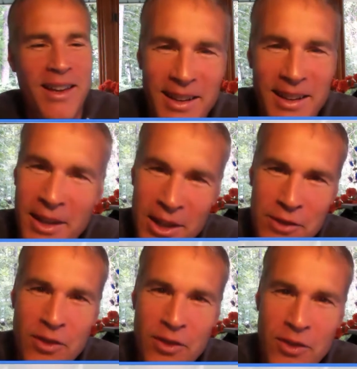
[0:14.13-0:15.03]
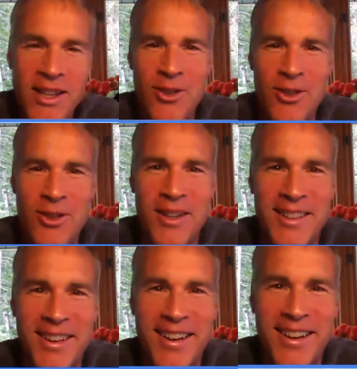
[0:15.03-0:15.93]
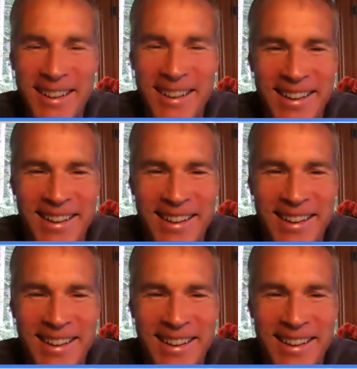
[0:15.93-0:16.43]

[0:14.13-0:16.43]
thanks for giving me the chance to do this here.